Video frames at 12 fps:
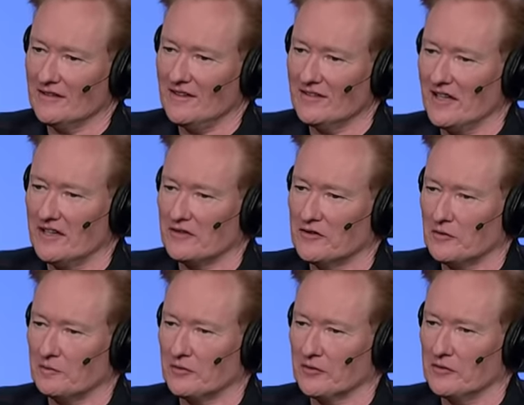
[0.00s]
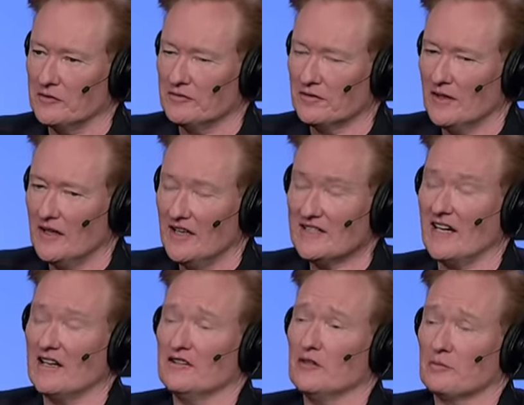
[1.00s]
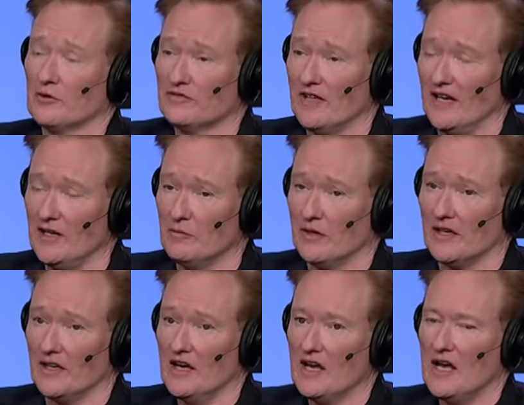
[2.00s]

He's got nothing to prove. He's got nothing to prove to anybody.